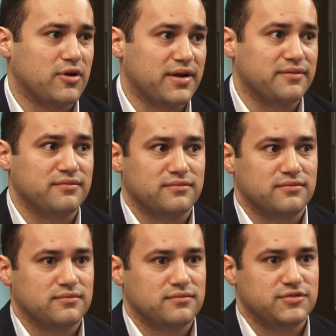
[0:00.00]
try and
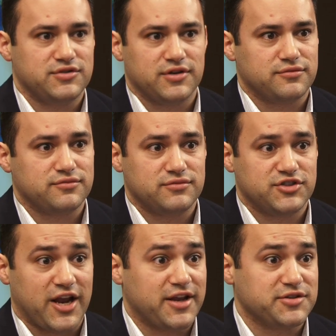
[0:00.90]

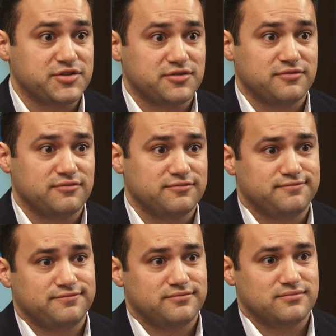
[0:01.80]
change
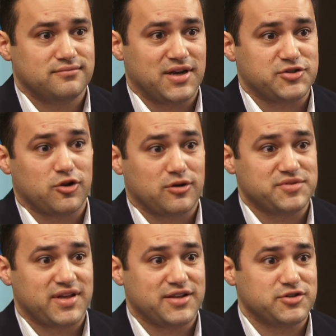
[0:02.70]
my
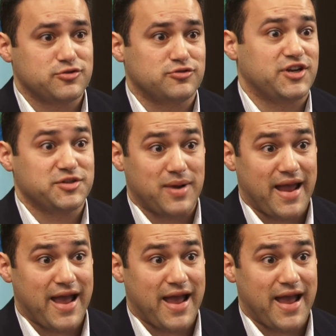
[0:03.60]
circumstances or change my